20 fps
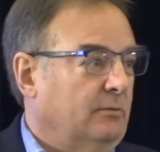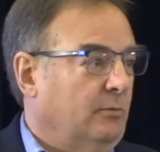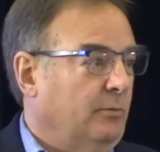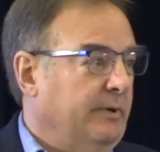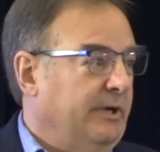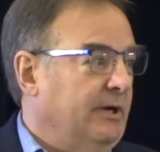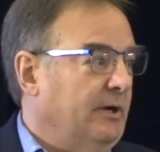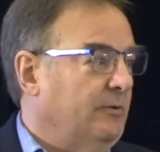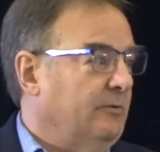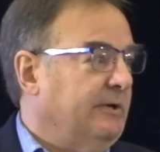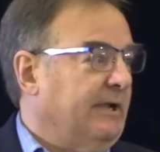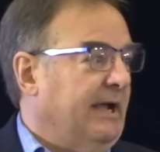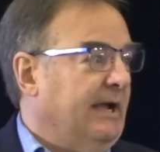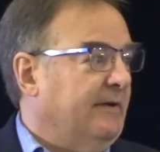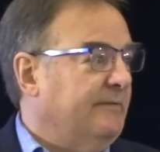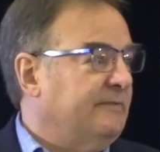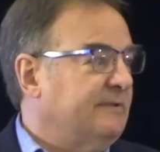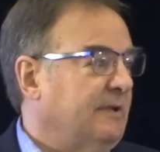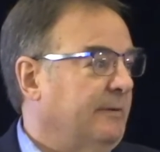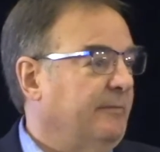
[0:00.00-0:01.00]
We don't
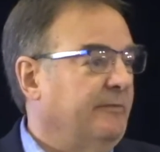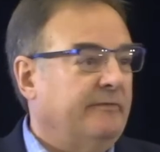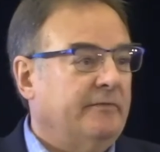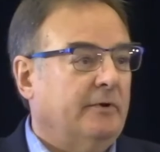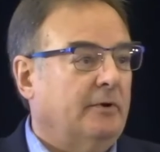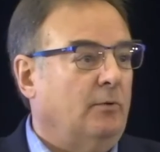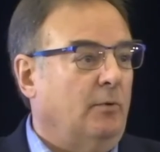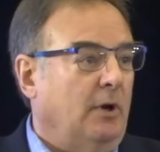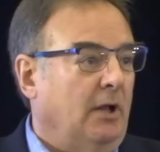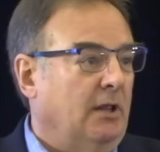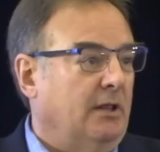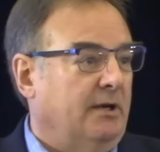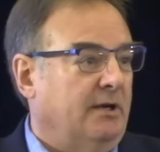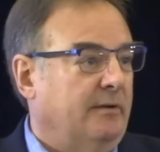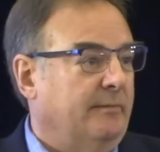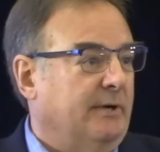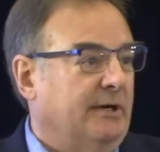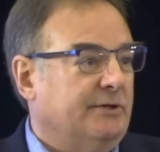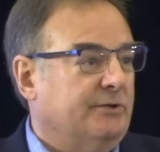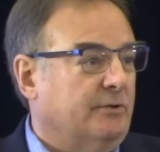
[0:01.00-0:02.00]
have some of the quality
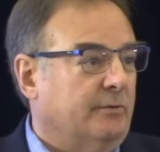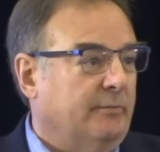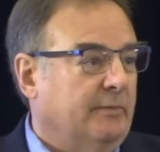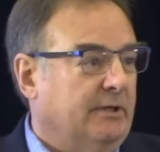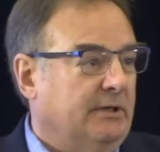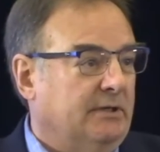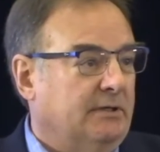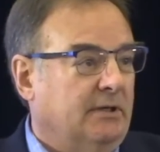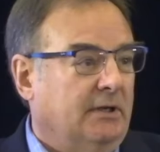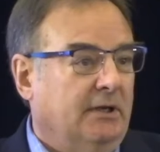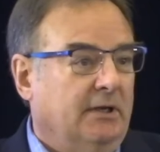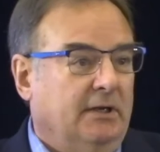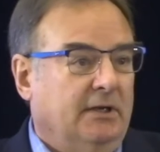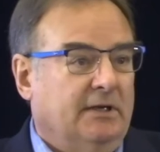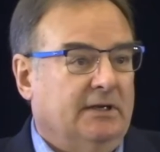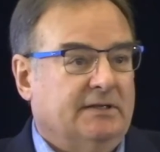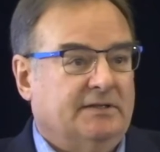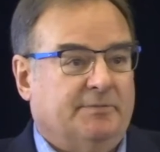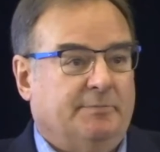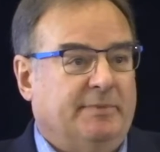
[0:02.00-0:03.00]
measurement
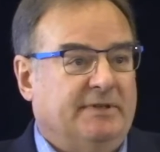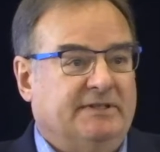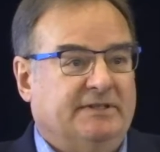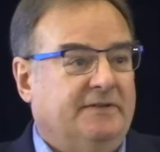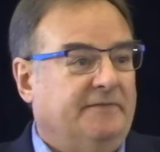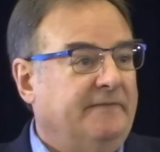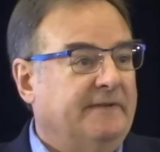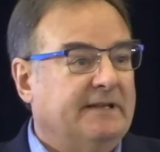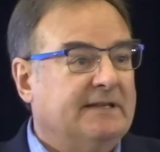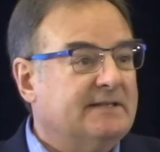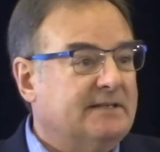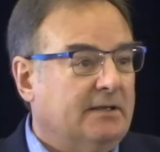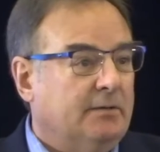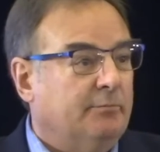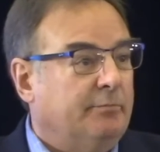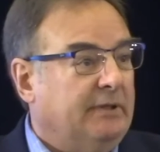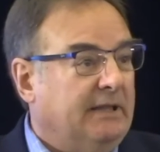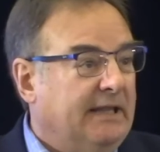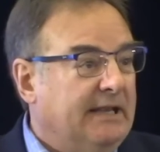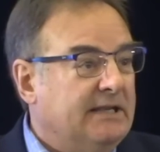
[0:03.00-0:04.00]
specifics in
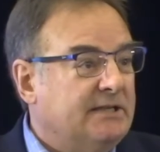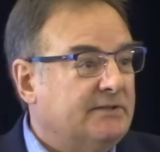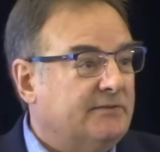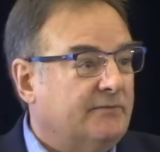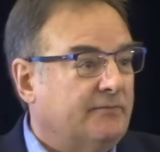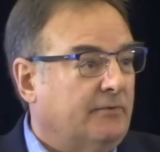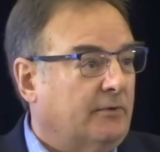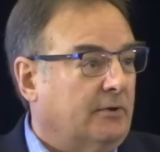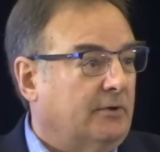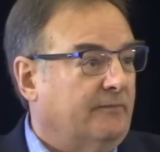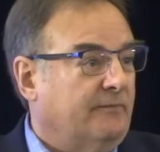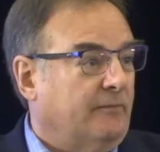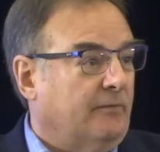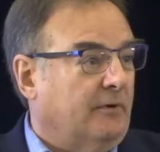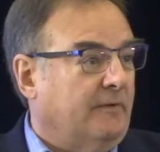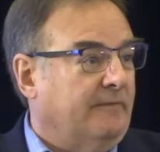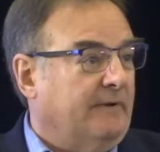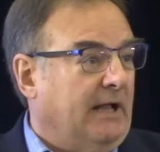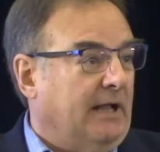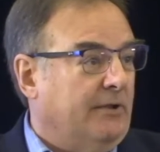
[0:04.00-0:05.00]
place
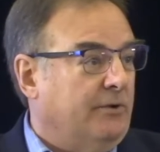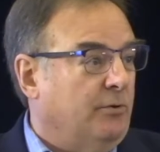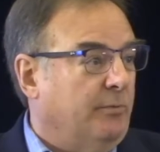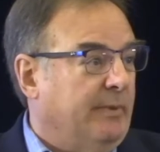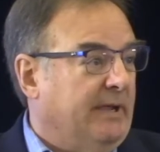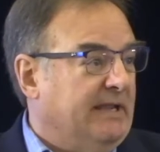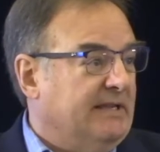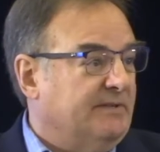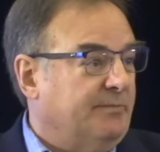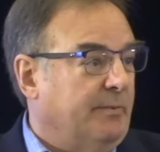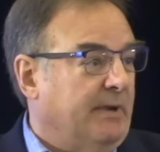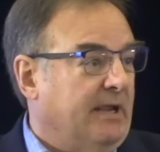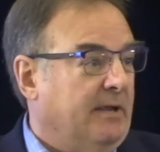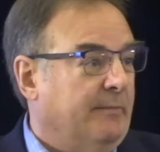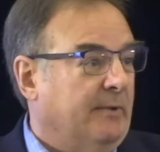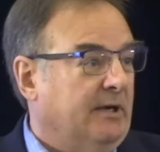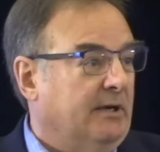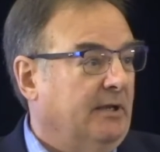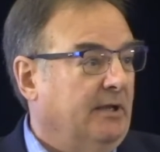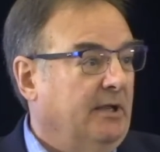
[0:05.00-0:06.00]
for value-based
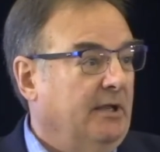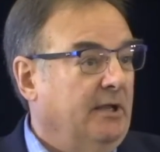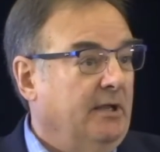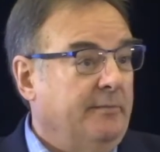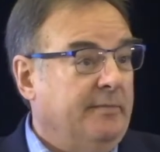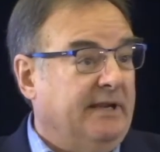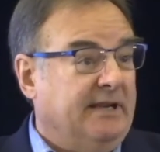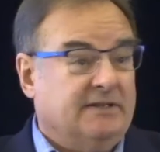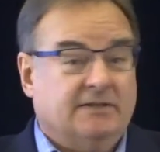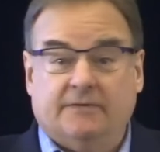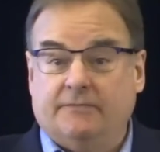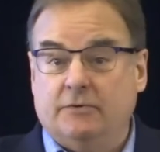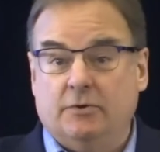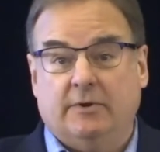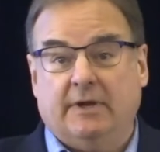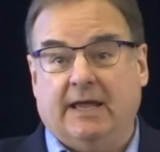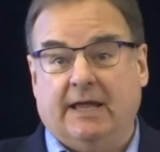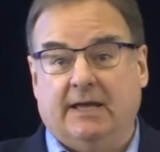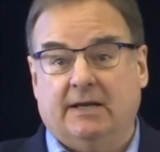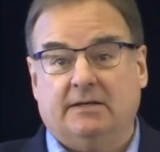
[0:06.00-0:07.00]
payment, because if you
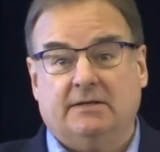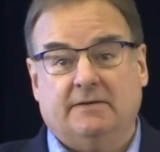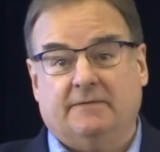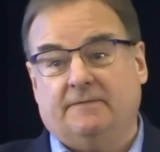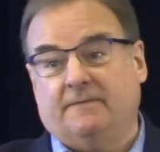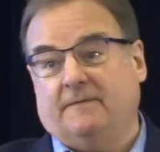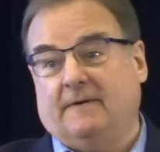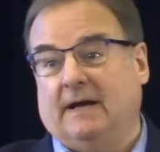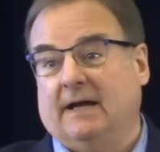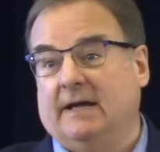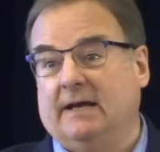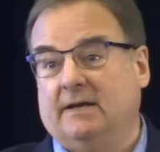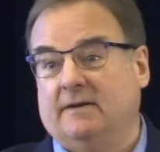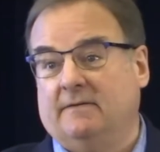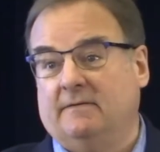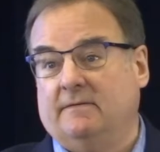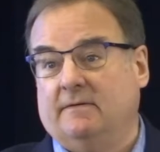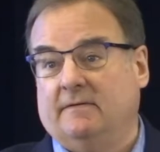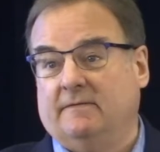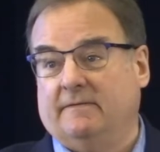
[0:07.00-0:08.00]
can't
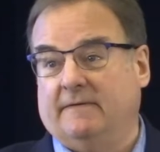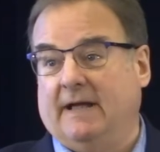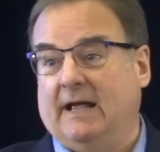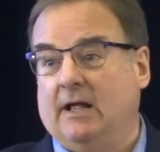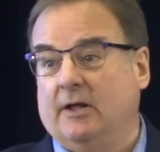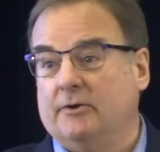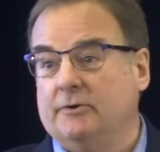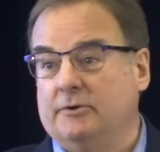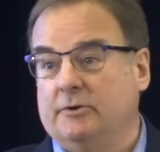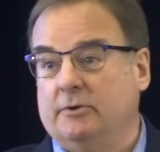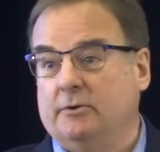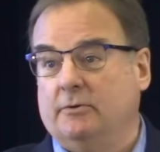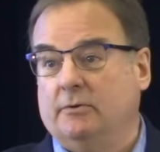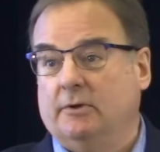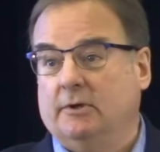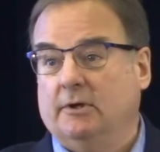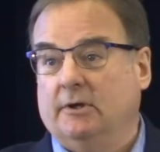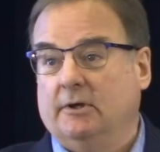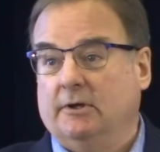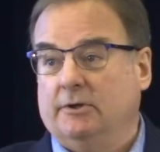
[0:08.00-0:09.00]
define value,
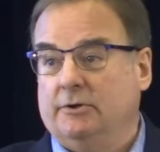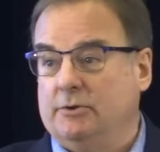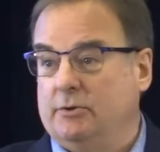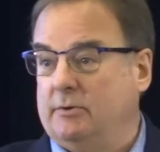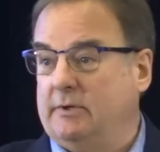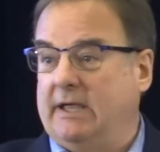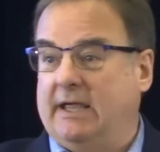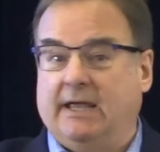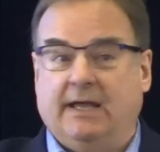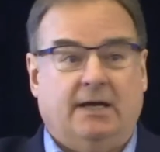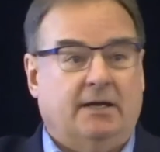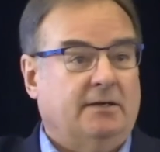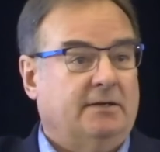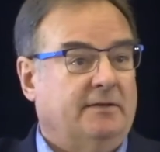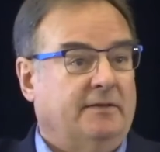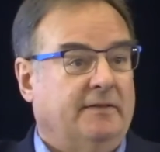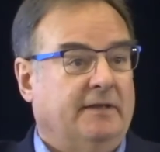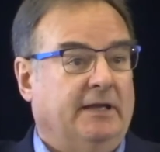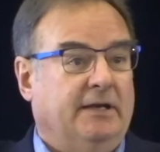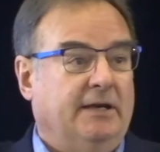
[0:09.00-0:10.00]
you
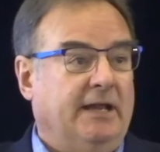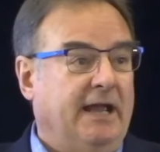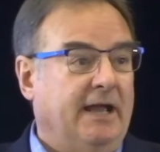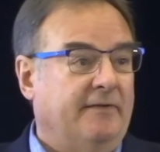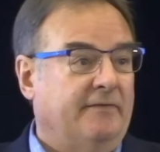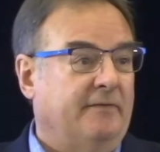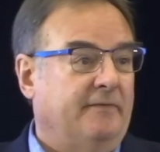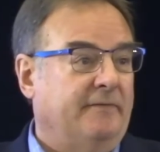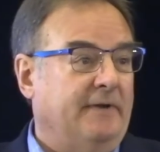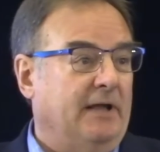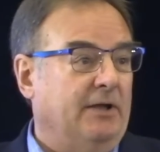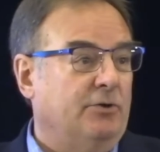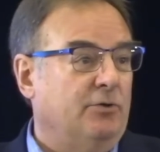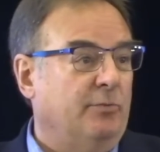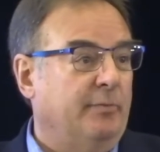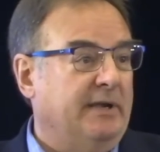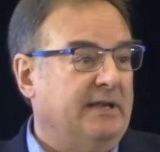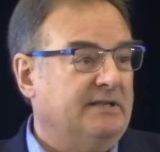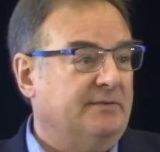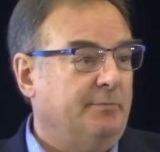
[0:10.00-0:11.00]
can't then have a
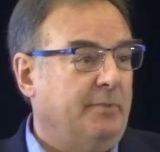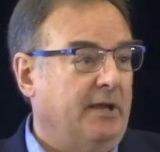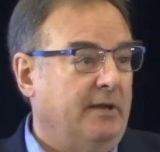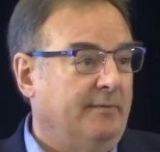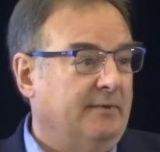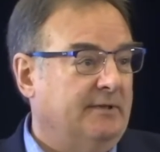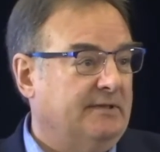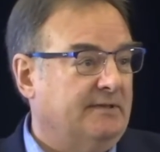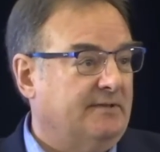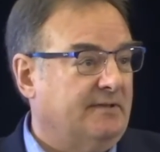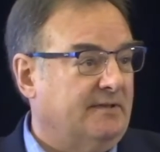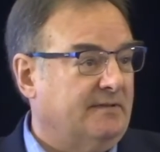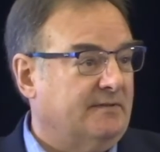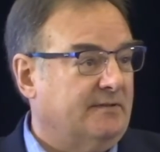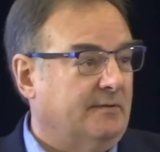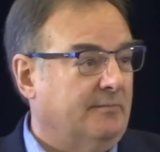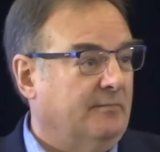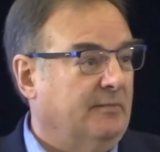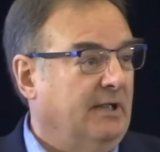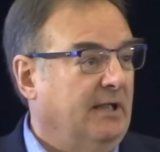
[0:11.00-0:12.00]
value-based payment
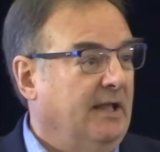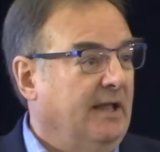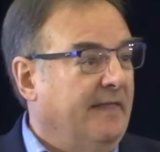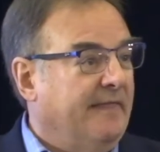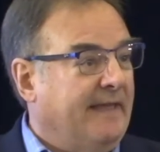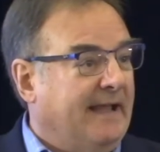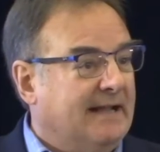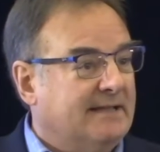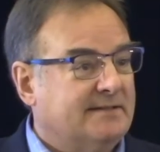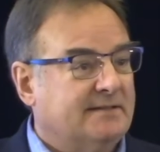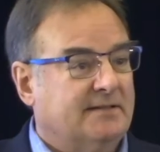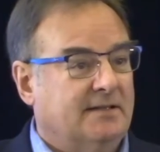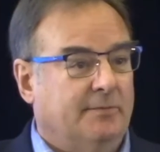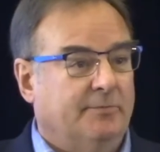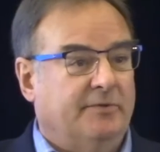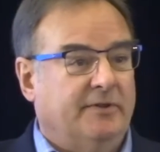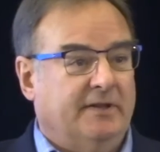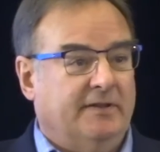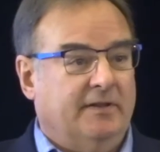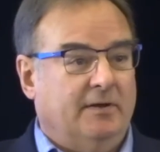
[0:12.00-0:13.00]
system. That's
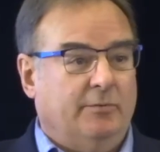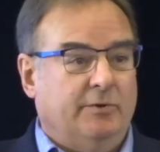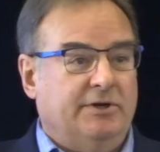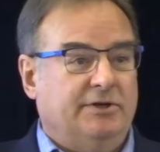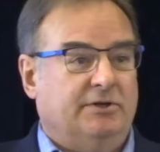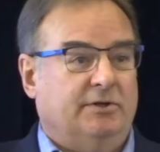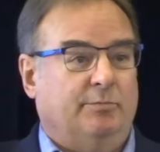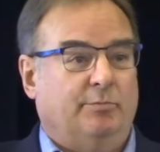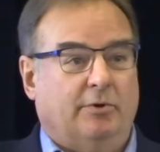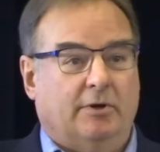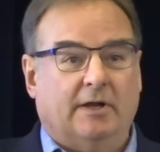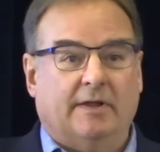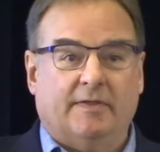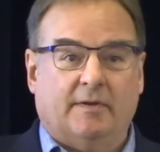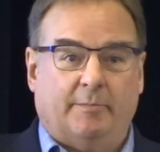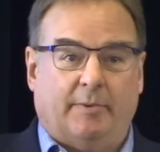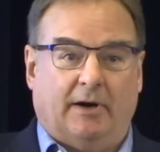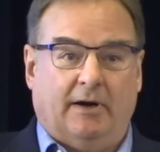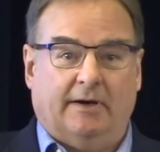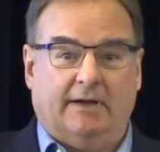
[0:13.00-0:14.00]
something that we should put on the
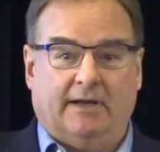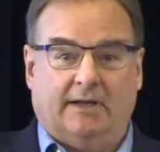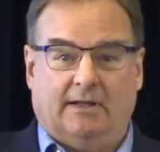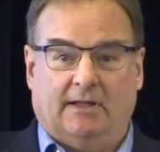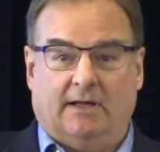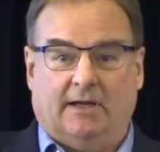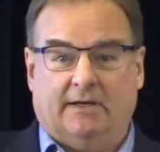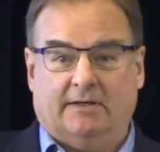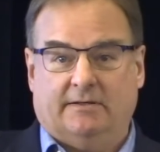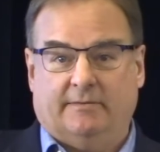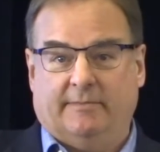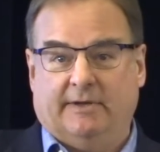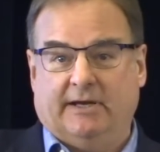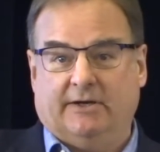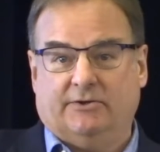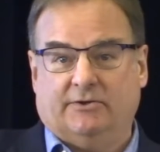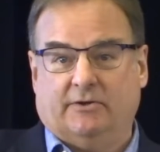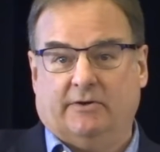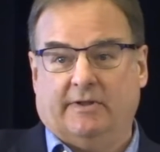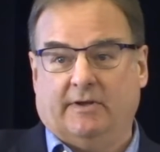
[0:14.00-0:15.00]
parking lot to
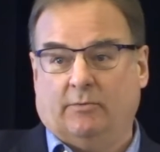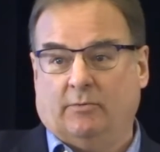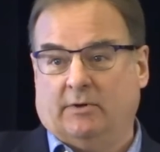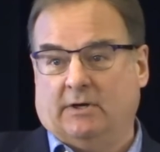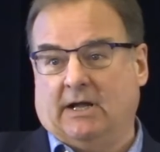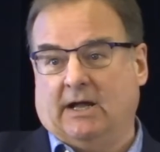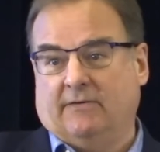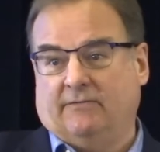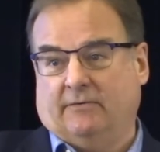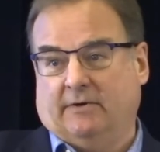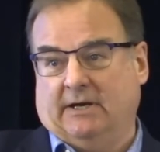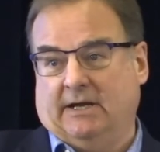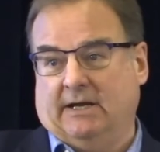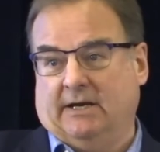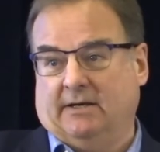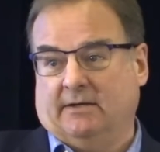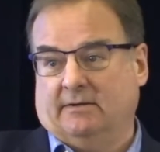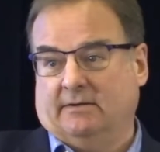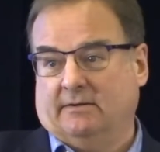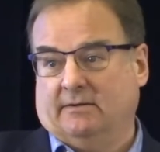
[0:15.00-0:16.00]
make sure that we're not
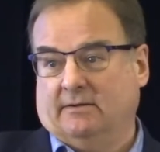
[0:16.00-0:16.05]
forgetting.